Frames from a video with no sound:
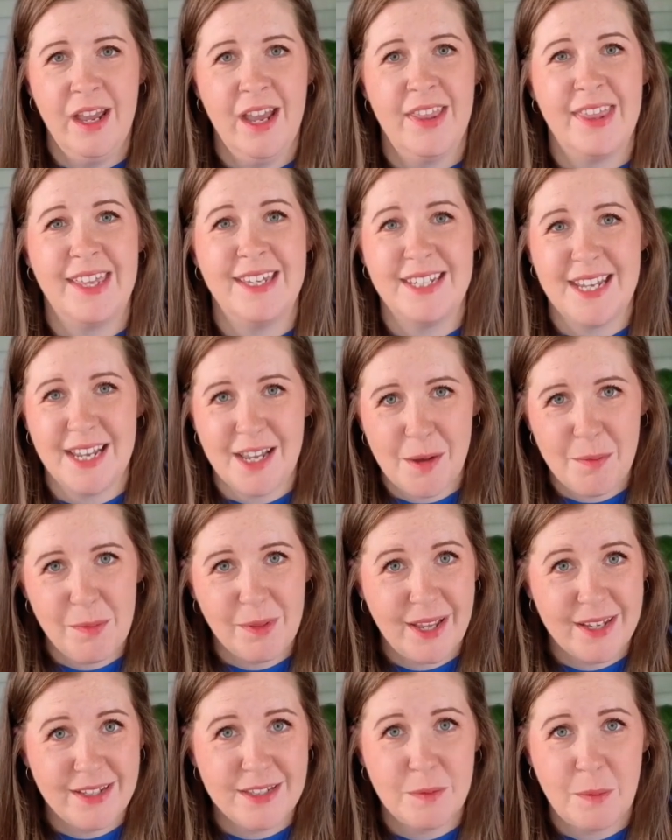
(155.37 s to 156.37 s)
They take
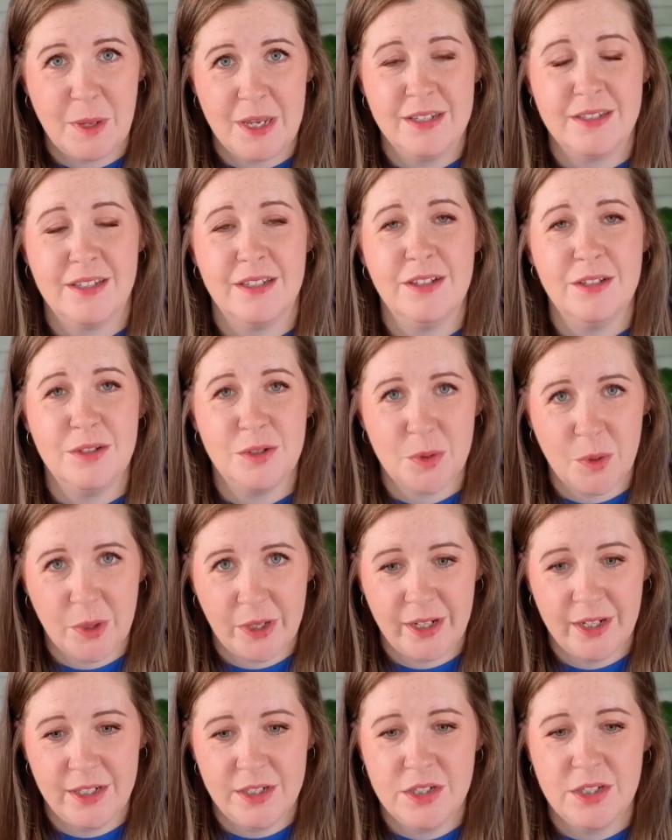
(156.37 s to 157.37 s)
up less space in the
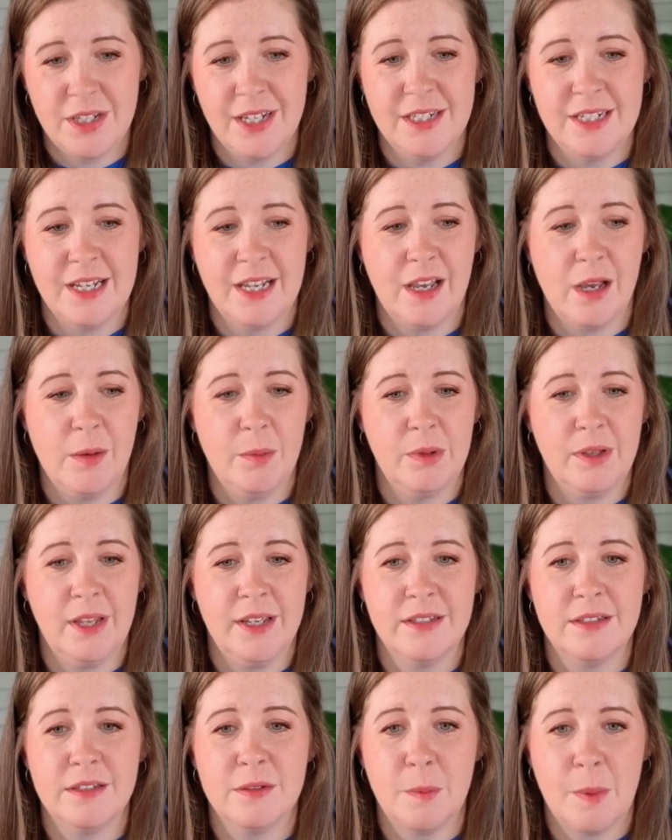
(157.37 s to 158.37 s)
storage. They take up
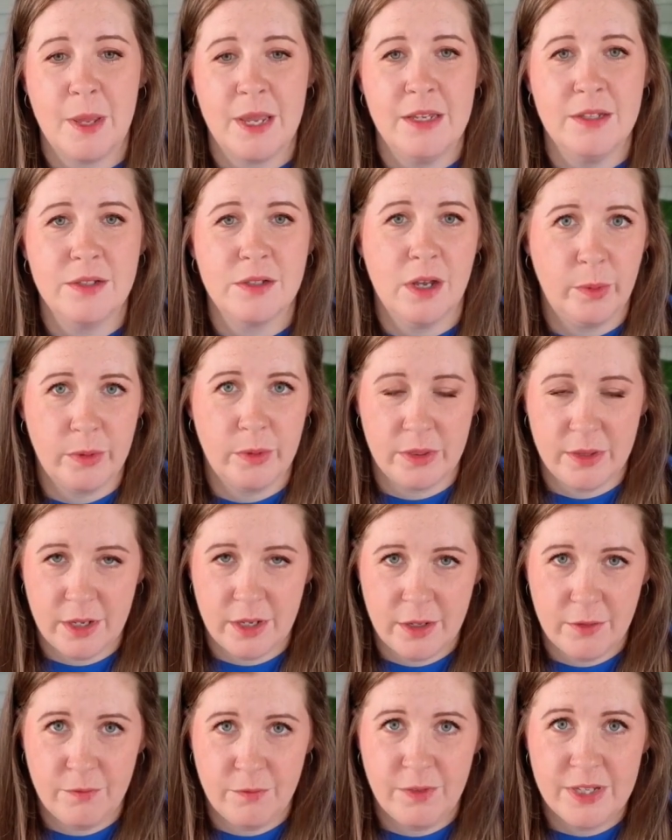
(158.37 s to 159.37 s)
less space on
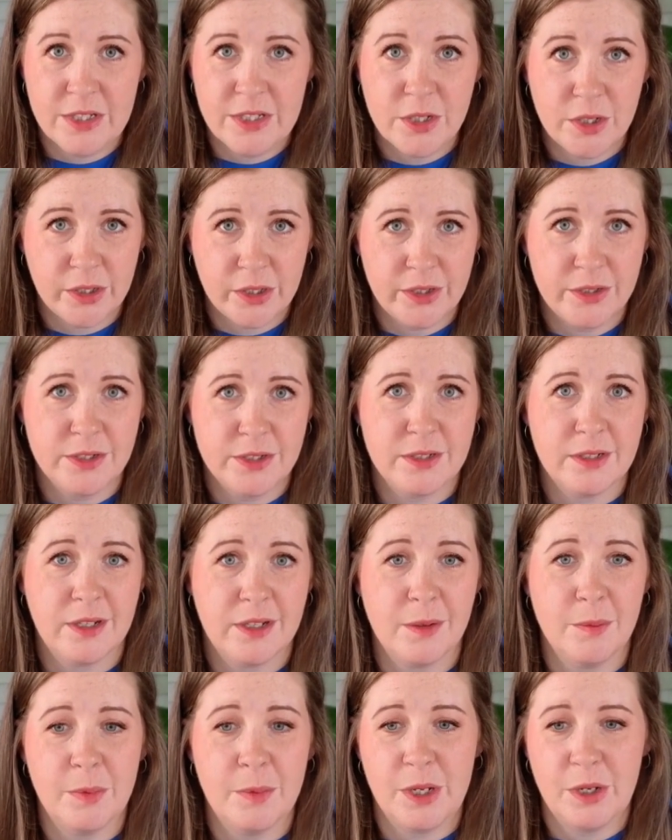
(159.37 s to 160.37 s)
the visitor's
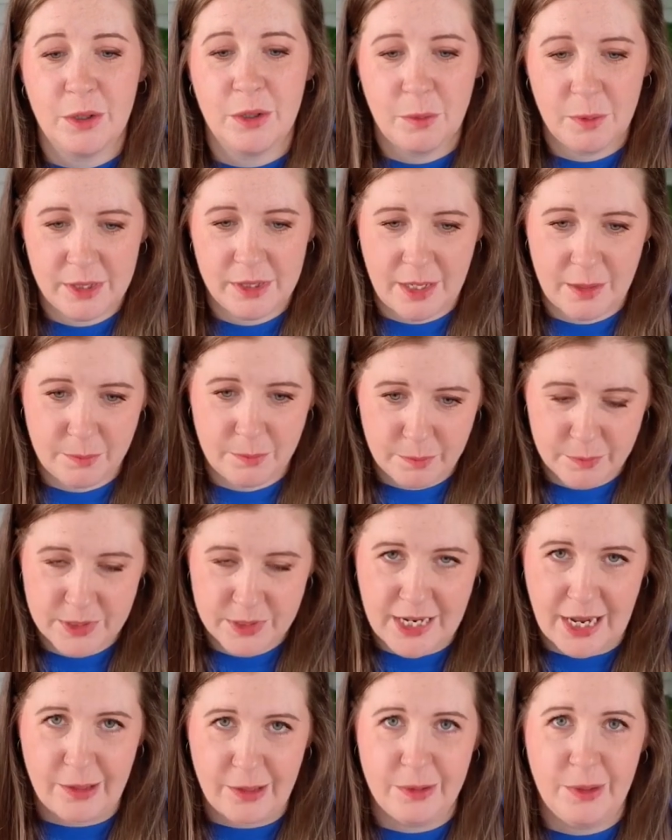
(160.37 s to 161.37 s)
computer when they
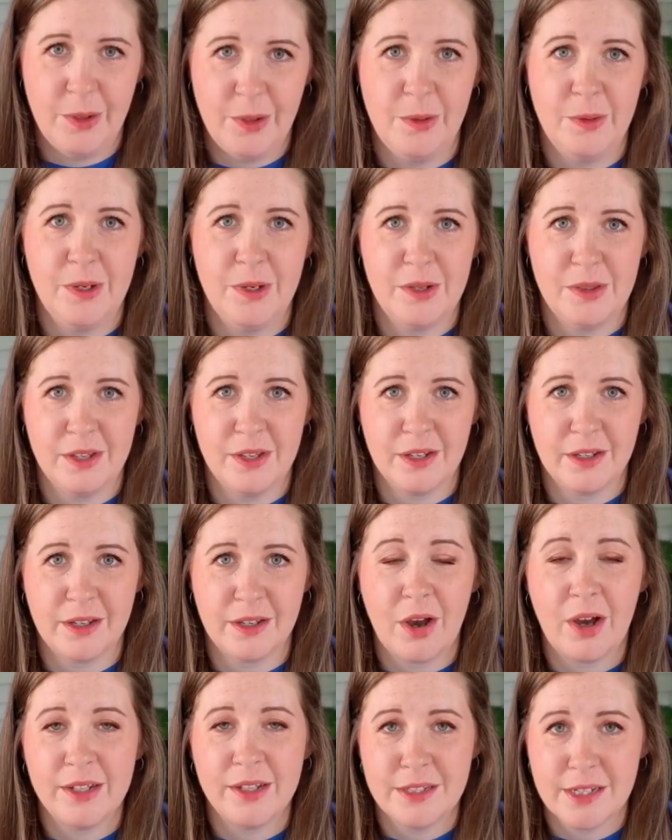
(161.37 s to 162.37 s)
download the
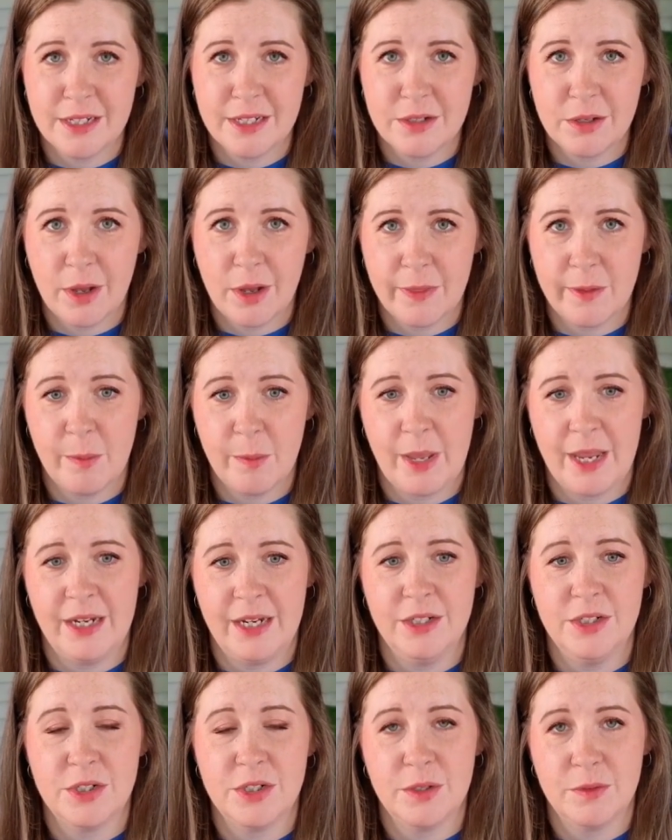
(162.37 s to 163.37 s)
content on the
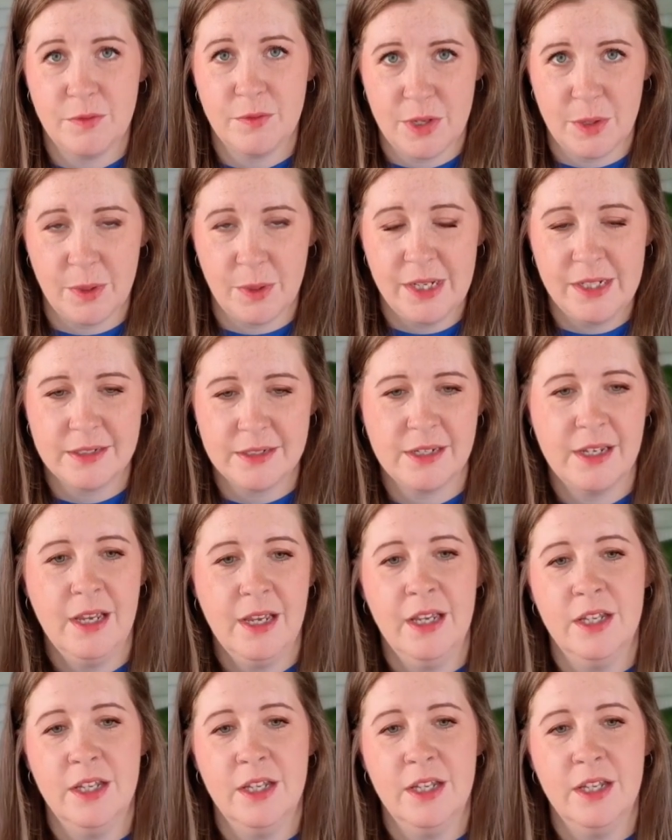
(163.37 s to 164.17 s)
page to view it.